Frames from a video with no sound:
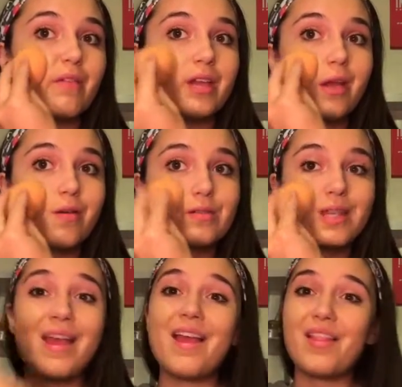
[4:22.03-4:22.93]
videos,
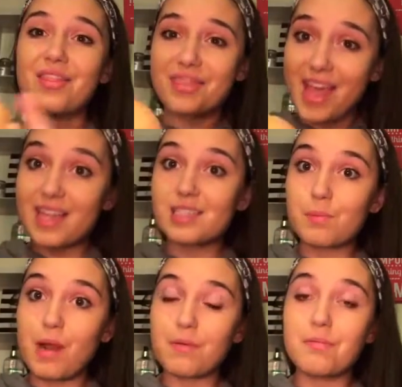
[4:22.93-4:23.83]
that is
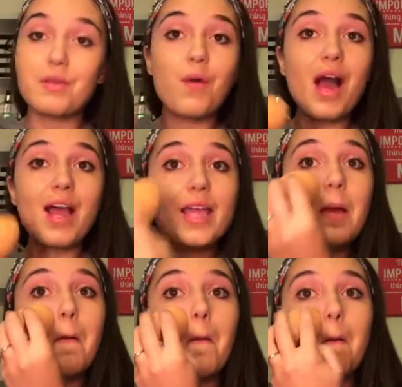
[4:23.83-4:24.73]
probably why.